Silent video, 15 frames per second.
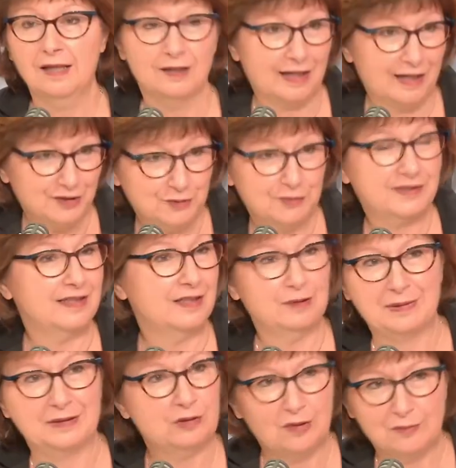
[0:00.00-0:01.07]
uh, as you said
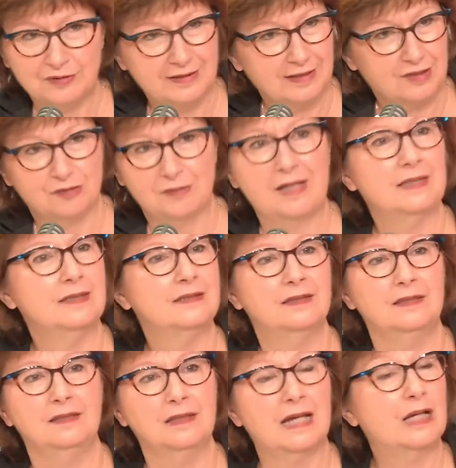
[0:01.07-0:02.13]
about
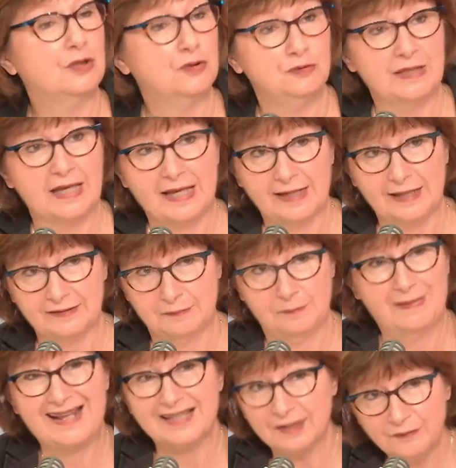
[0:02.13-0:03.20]
homosexuality, mm-hmm. I could add
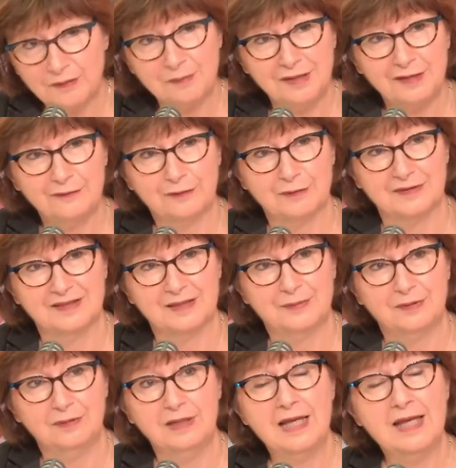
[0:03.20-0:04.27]
blasphemy, for
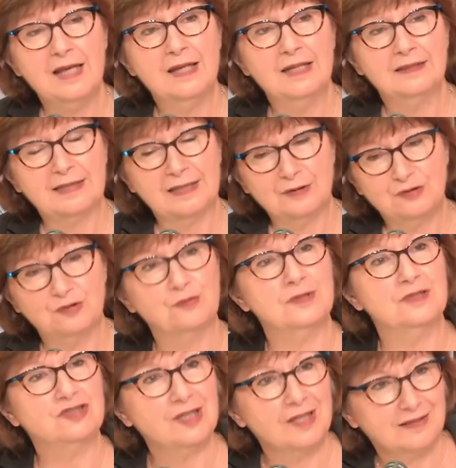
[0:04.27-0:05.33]
example, Indeed. tend to
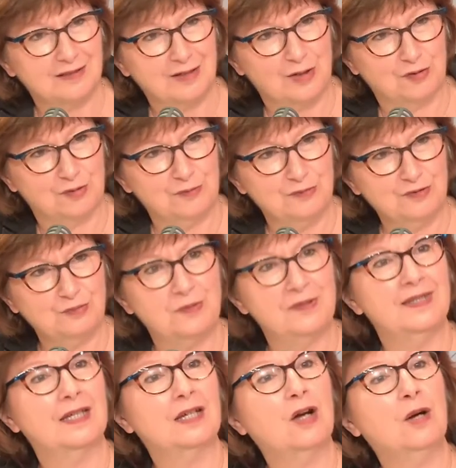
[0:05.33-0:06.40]
reject arguments when
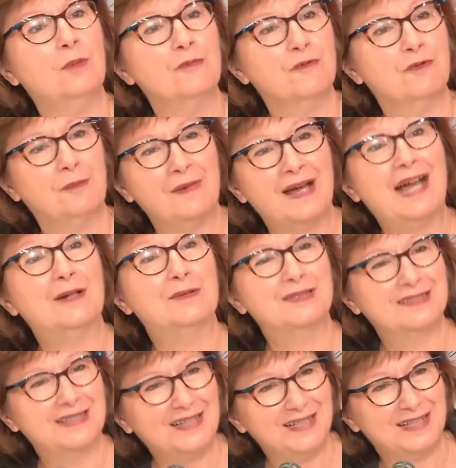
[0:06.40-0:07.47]
they come from
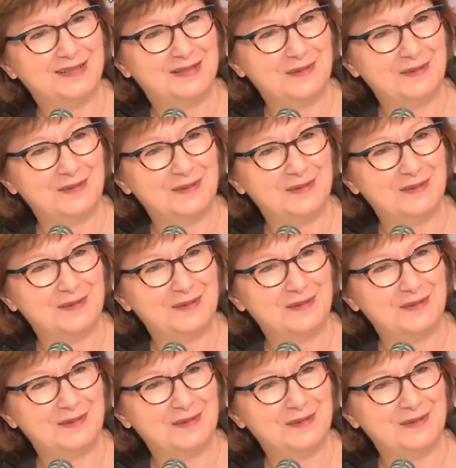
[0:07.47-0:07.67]
outside